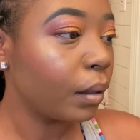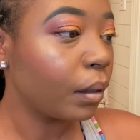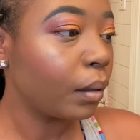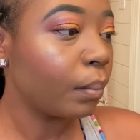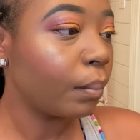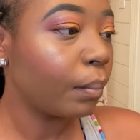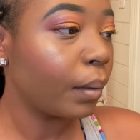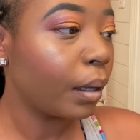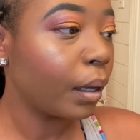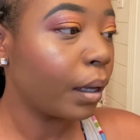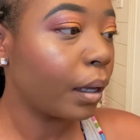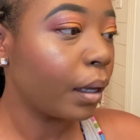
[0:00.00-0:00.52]

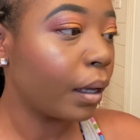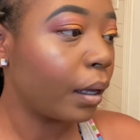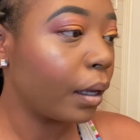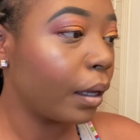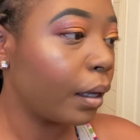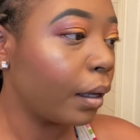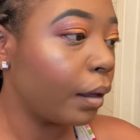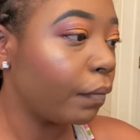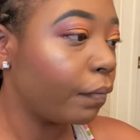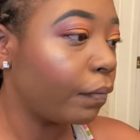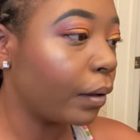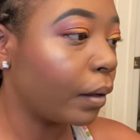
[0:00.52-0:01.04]

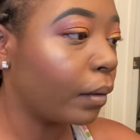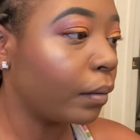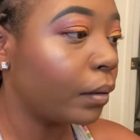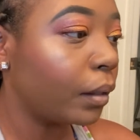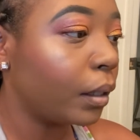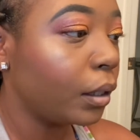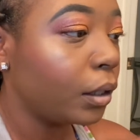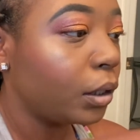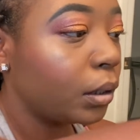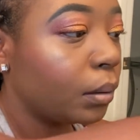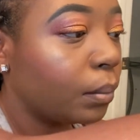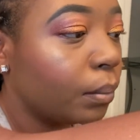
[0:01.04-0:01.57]
my
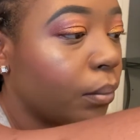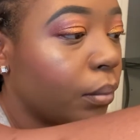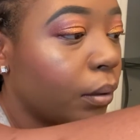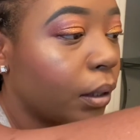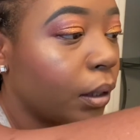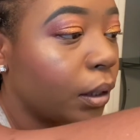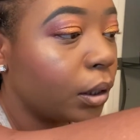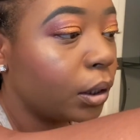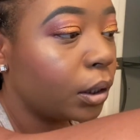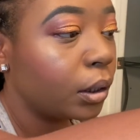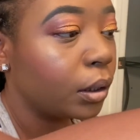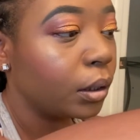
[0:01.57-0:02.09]
foundation
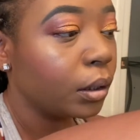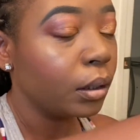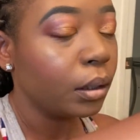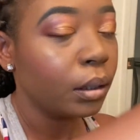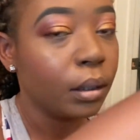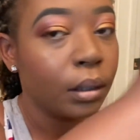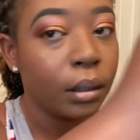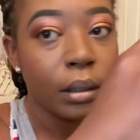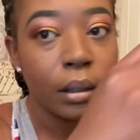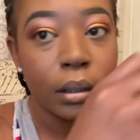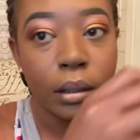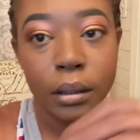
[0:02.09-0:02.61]
brush
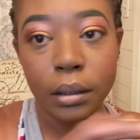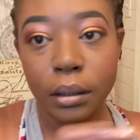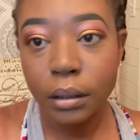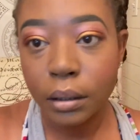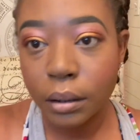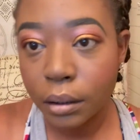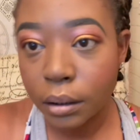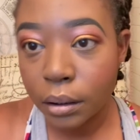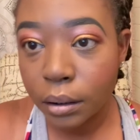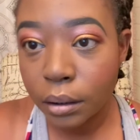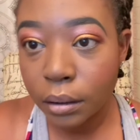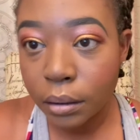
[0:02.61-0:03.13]

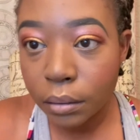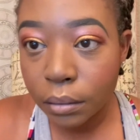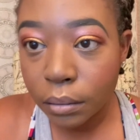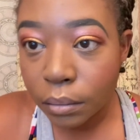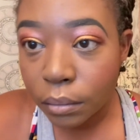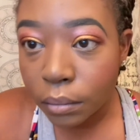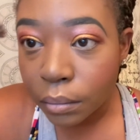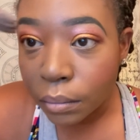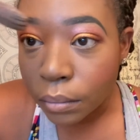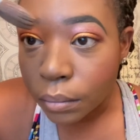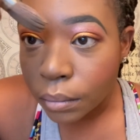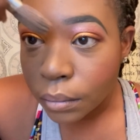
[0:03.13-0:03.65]
just
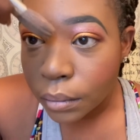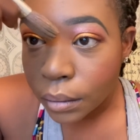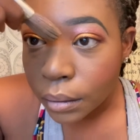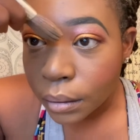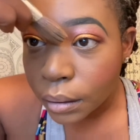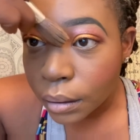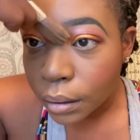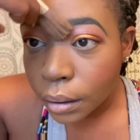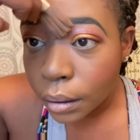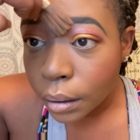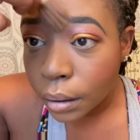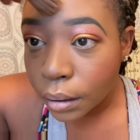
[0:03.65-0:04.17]
to
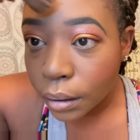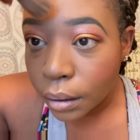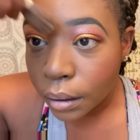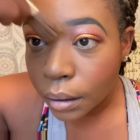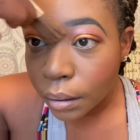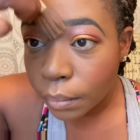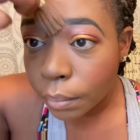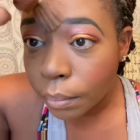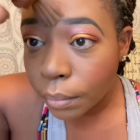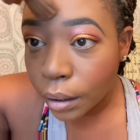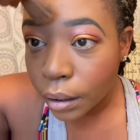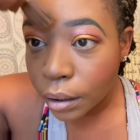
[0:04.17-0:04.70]

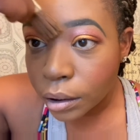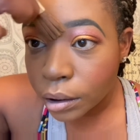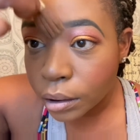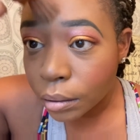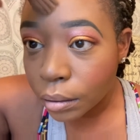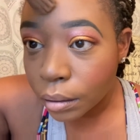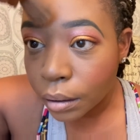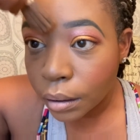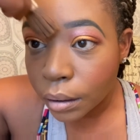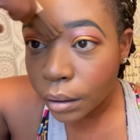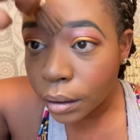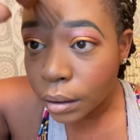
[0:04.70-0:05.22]
make
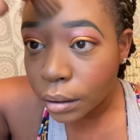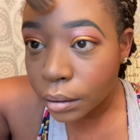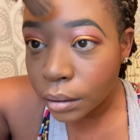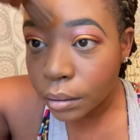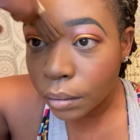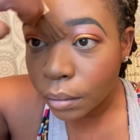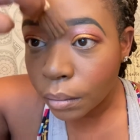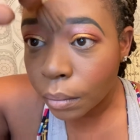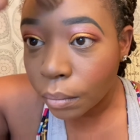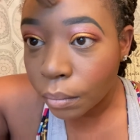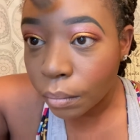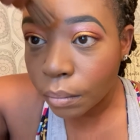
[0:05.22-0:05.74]
sure there's
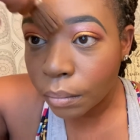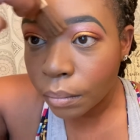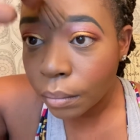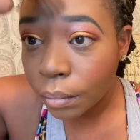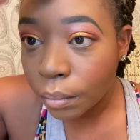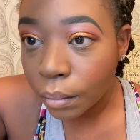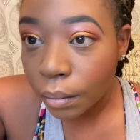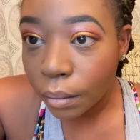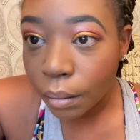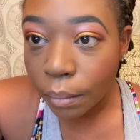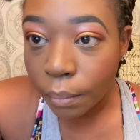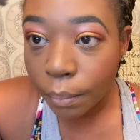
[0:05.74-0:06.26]
no
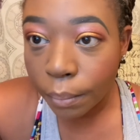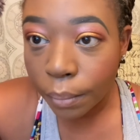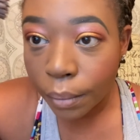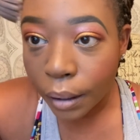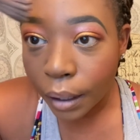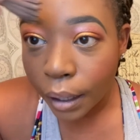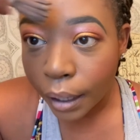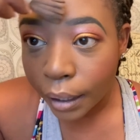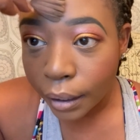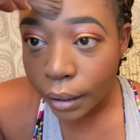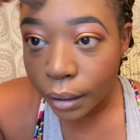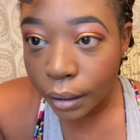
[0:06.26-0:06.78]

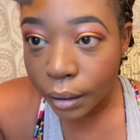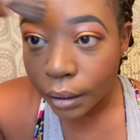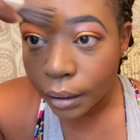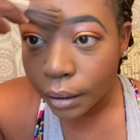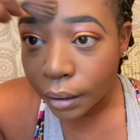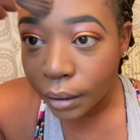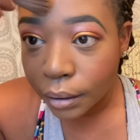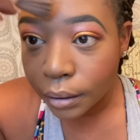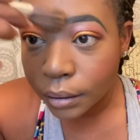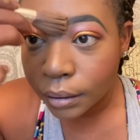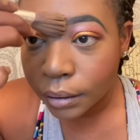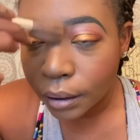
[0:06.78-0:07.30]
black in the
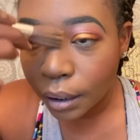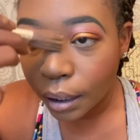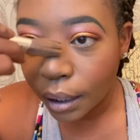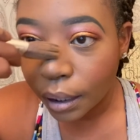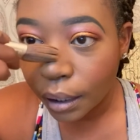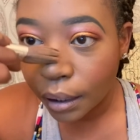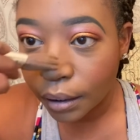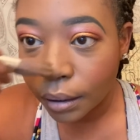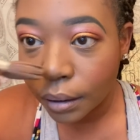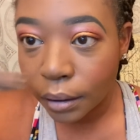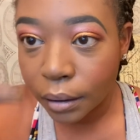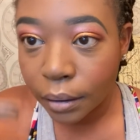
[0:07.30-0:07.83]

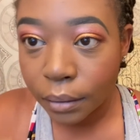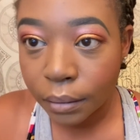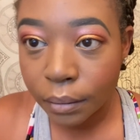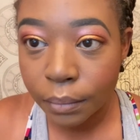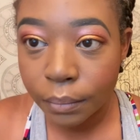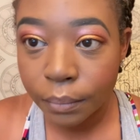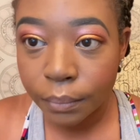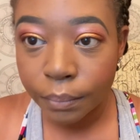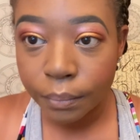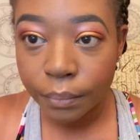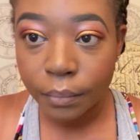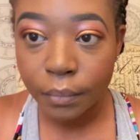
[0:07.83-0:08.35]
inside.
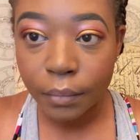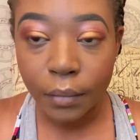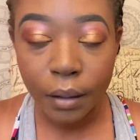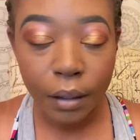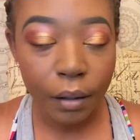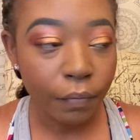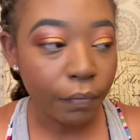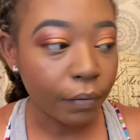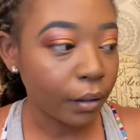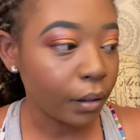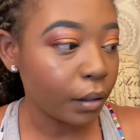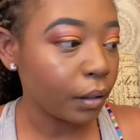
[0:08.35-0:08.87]

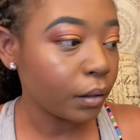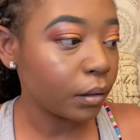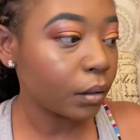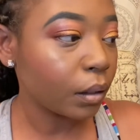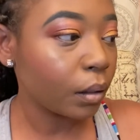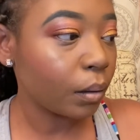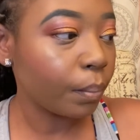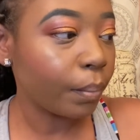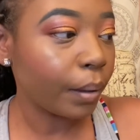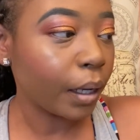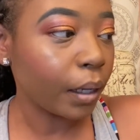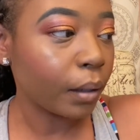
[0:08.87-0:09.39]
If I need to
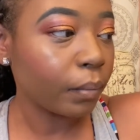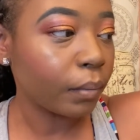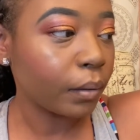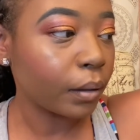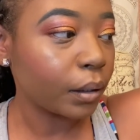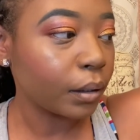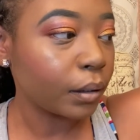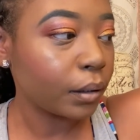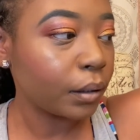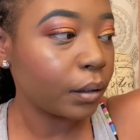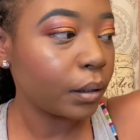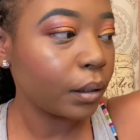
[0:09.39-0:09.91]
go back with
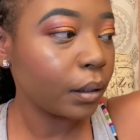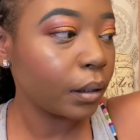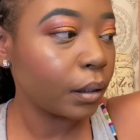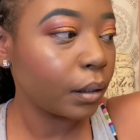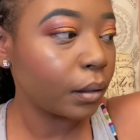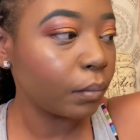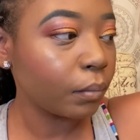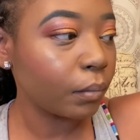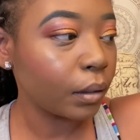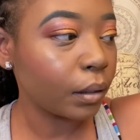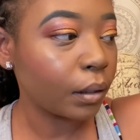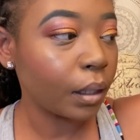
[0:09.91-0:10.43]

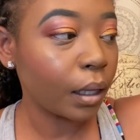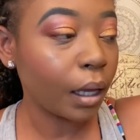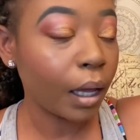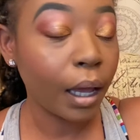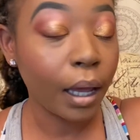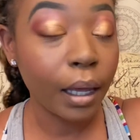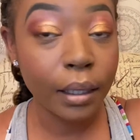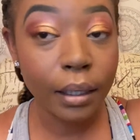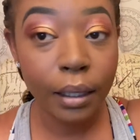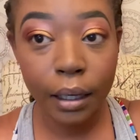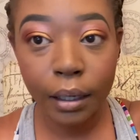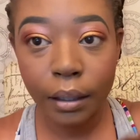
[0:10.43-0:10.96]

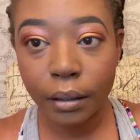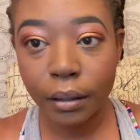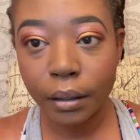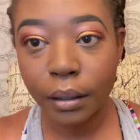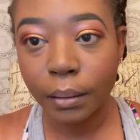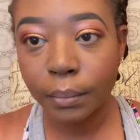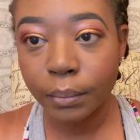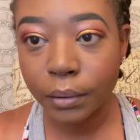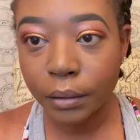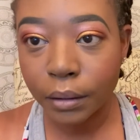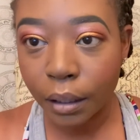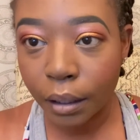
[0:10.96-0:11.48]
highlighter,
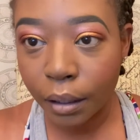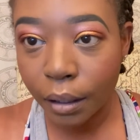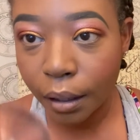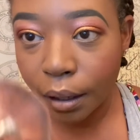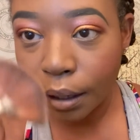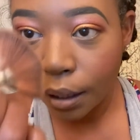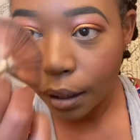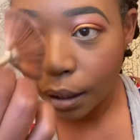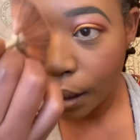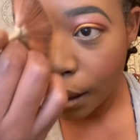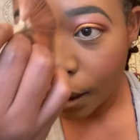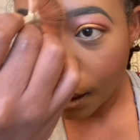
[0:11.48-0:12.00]
I'm sorry,
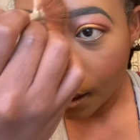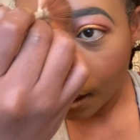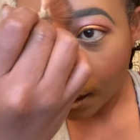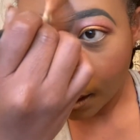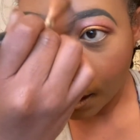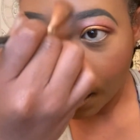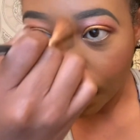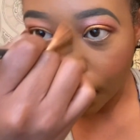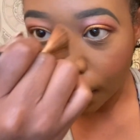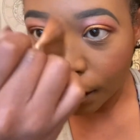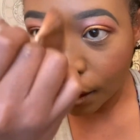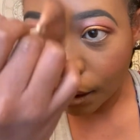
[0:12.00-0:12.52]

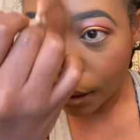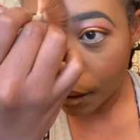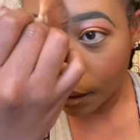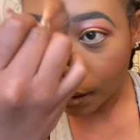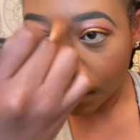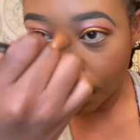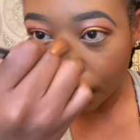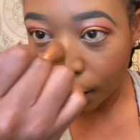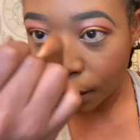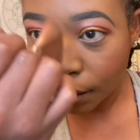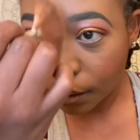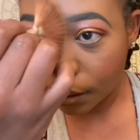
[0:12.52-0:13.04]
I
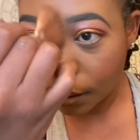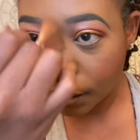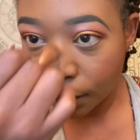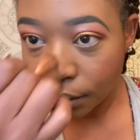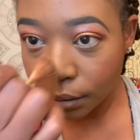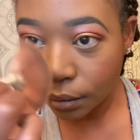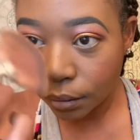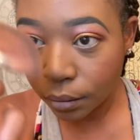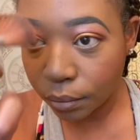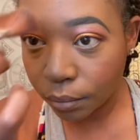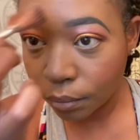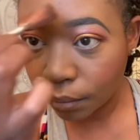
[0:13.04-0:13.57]
can
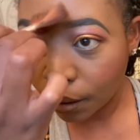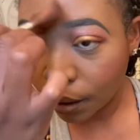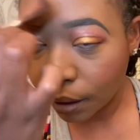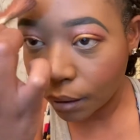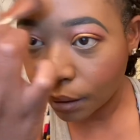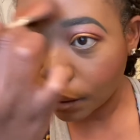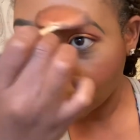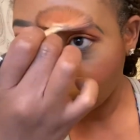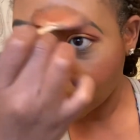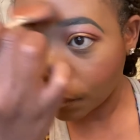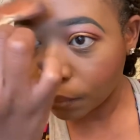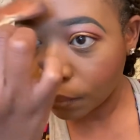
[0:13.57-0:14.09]
do that
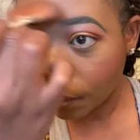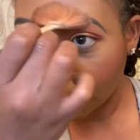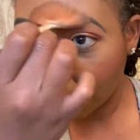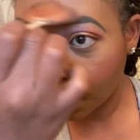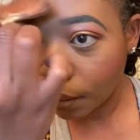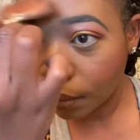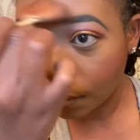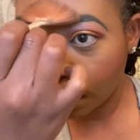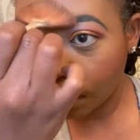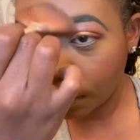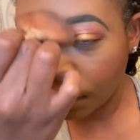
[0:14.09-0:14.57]
as well.